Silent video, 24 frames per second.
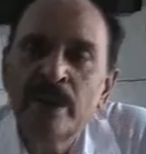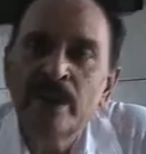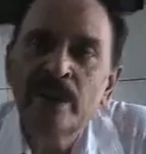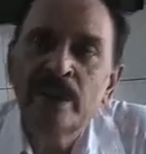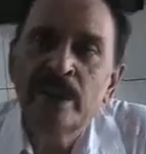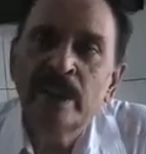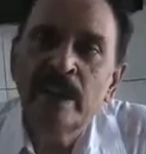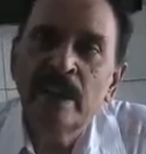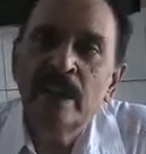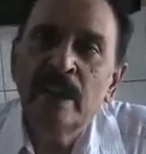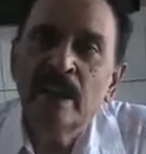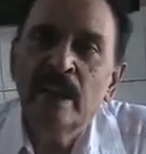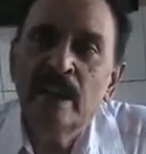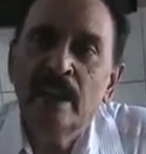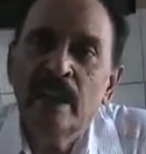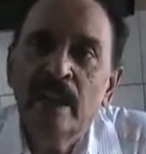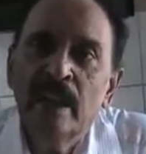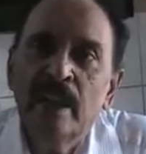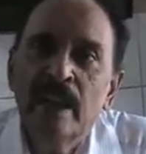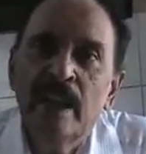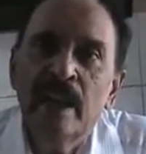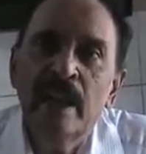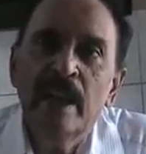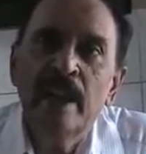the quantity,
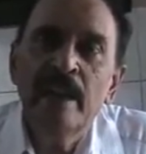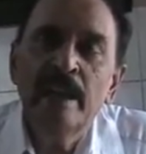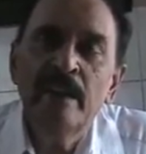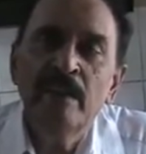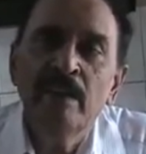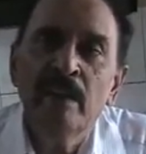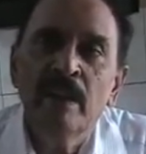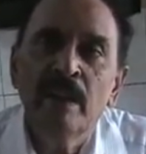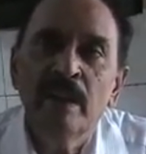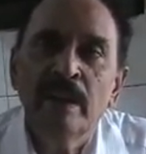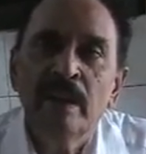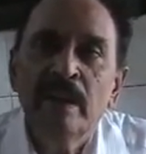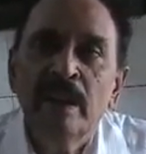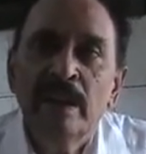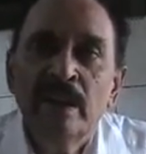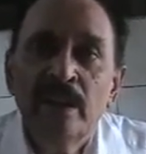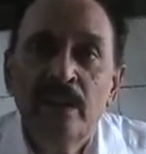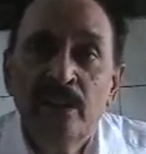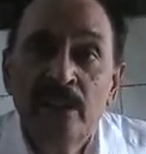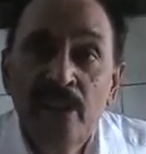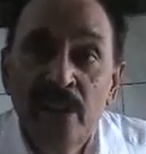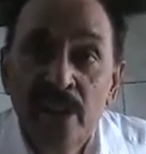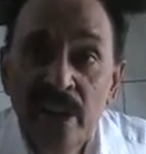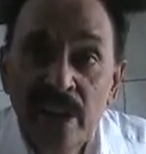and
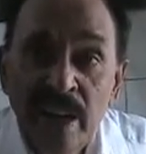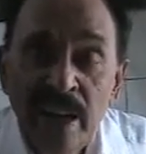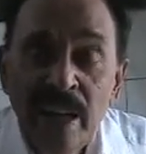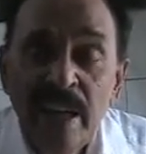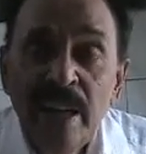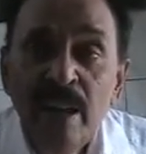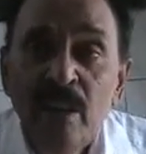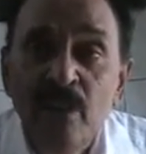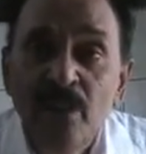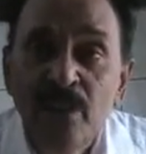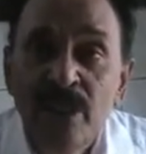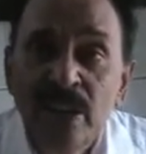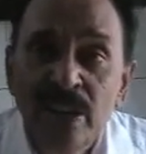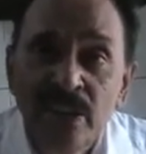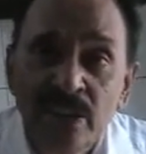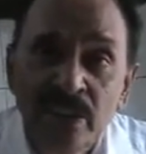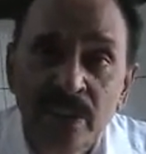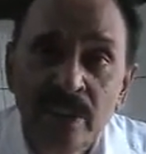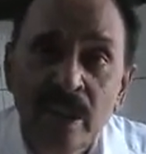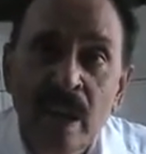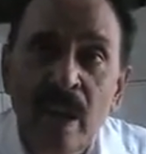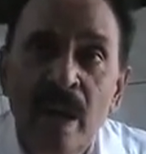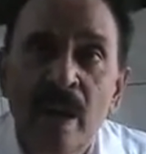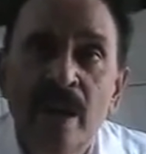draining of the
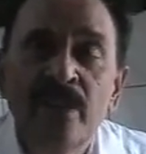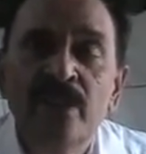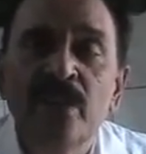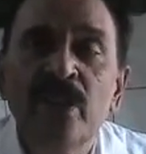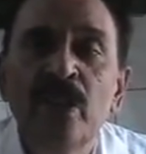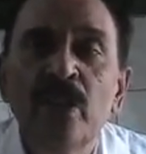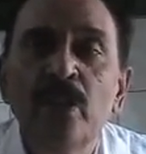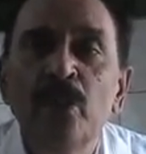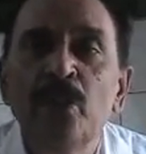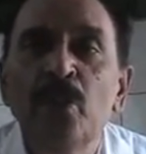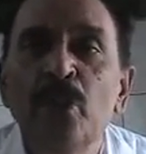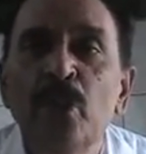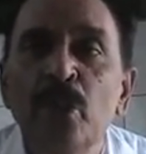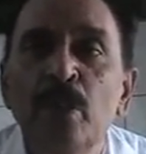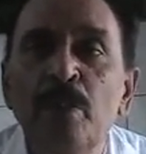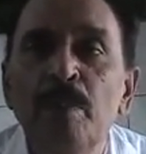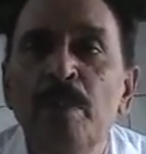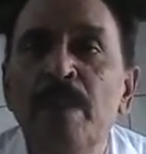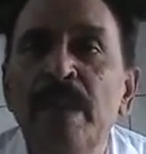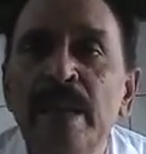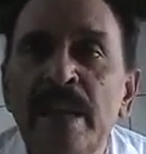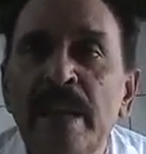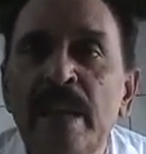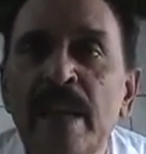starch
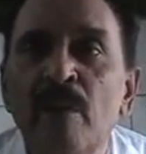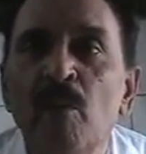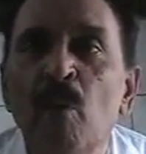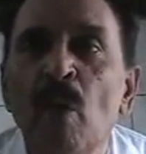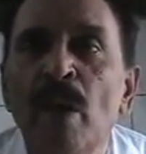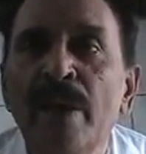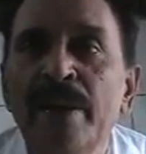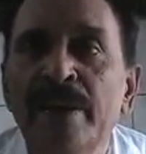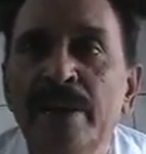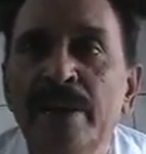should be